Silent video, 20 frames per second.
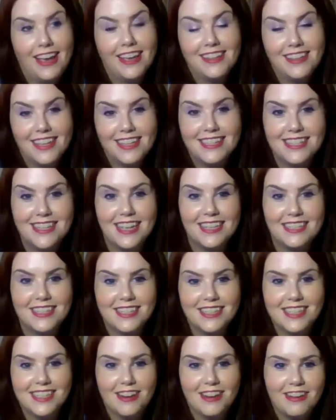lie that's
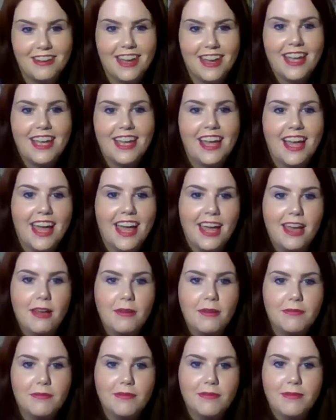necessary
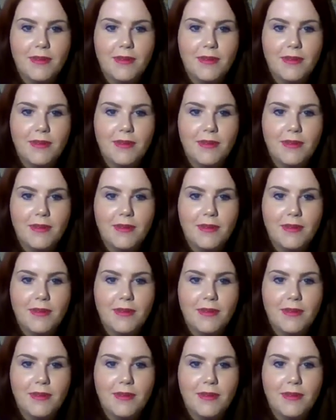at